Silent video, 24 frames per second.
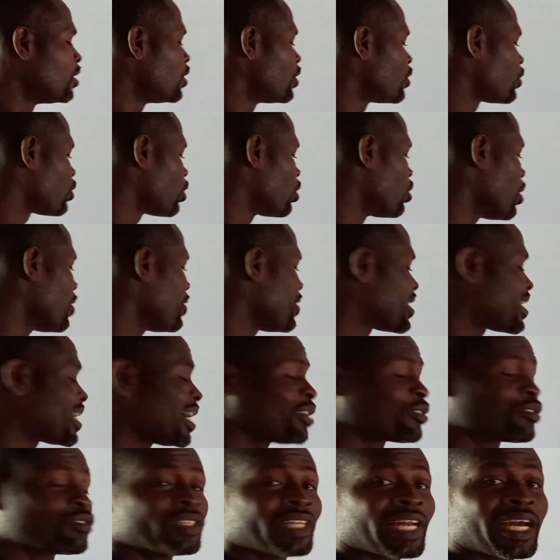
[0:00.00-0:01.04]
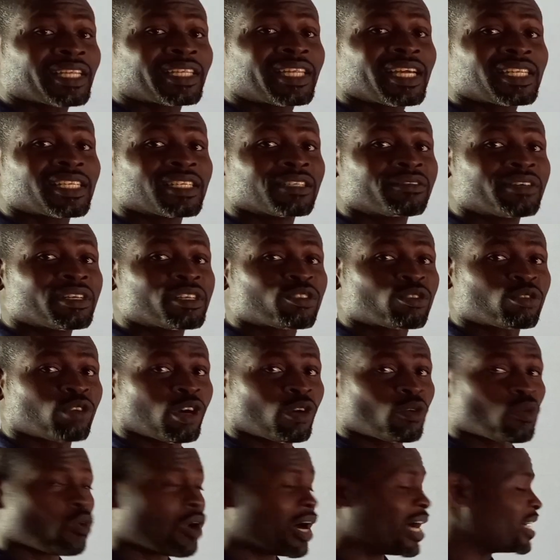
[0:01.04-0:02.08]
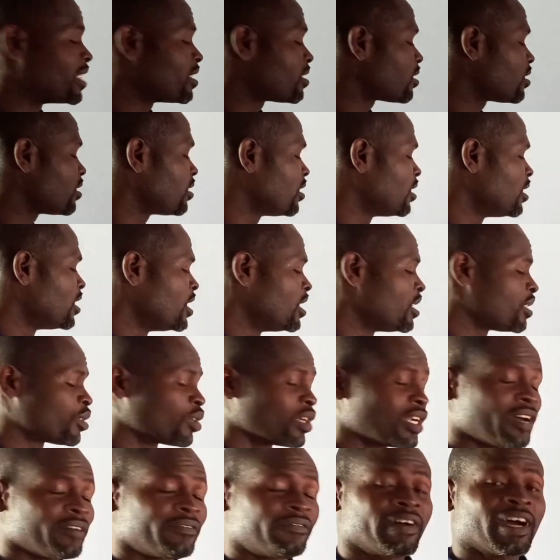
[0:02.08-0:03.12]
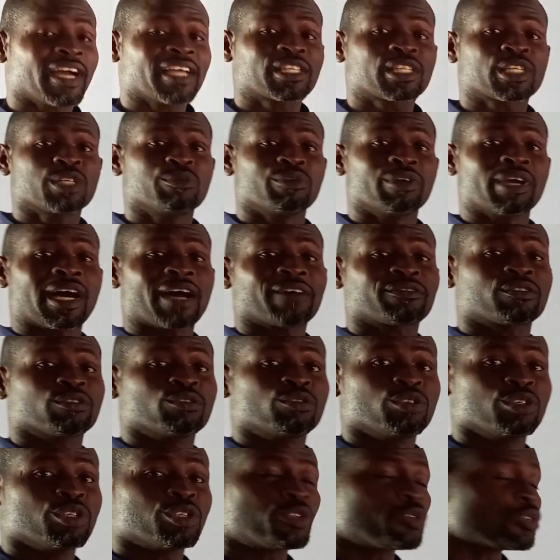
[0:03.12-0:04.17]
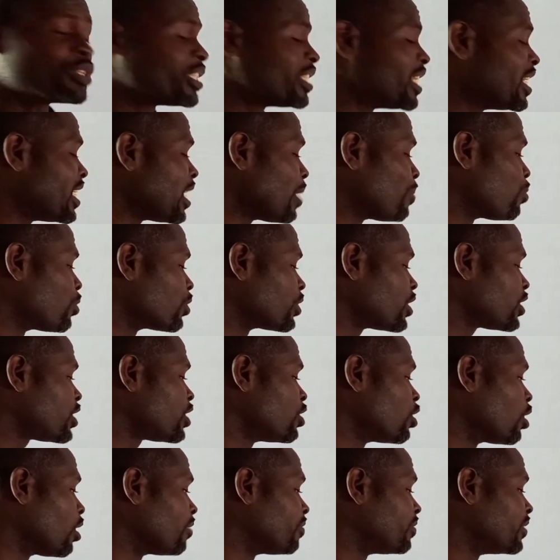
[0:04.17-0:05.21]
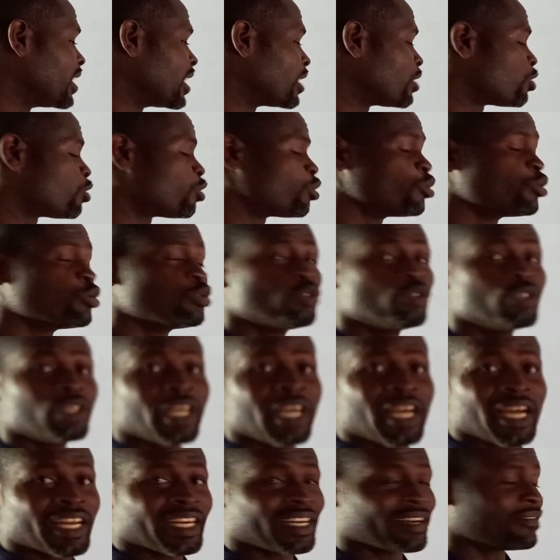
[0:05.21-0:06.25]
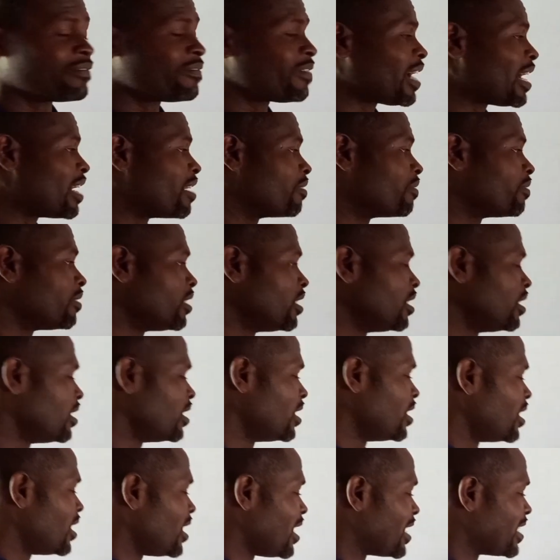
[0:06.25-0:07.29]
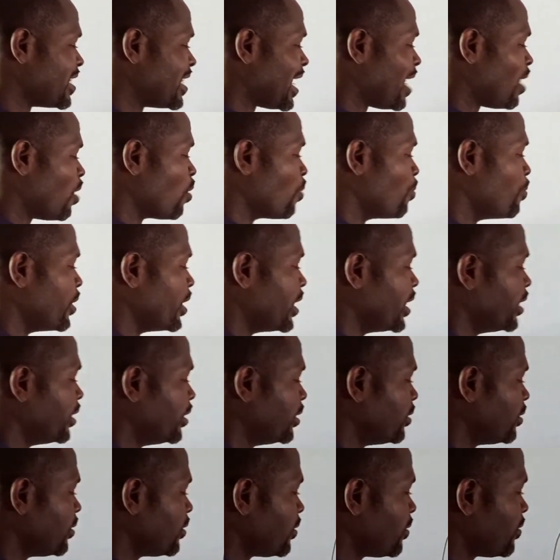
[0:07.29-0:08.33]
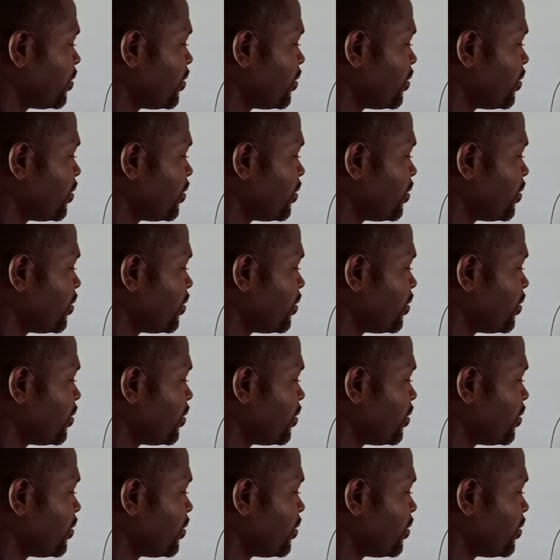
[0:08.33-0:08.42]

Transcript: So when we come to 90 degrees clockwise, so the first thing we have to do is to change the position of the 2 and the 5. And that will be